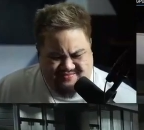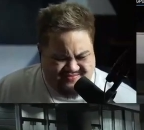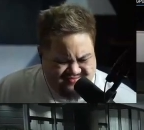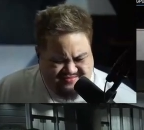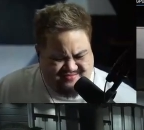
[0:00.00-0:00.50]

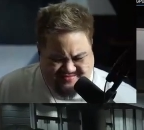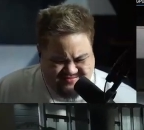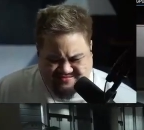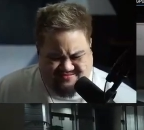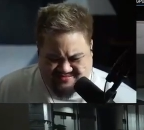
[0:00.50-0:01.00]

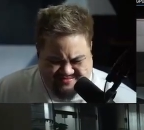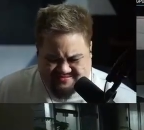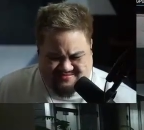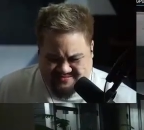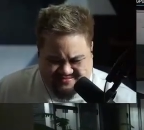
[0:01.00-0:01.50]

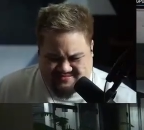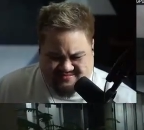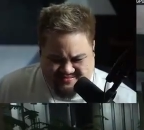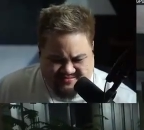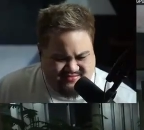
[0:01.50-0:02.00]

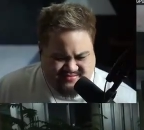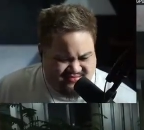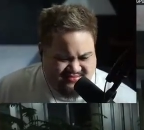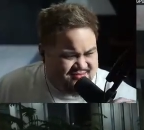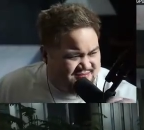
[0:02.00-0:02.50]

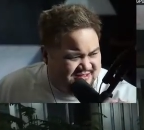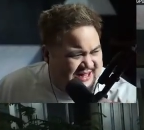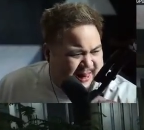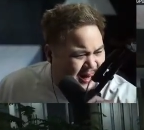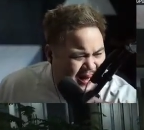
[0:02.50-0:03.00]

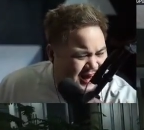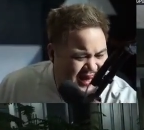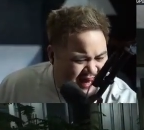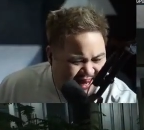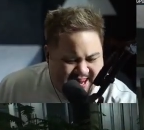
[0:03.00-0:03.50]

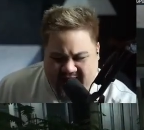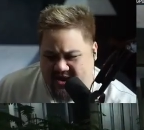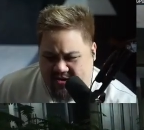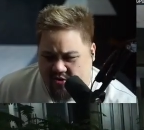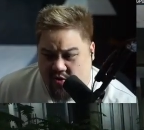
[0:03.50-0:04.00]

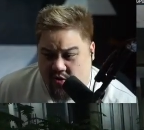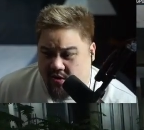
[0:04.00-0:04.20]
[no speech]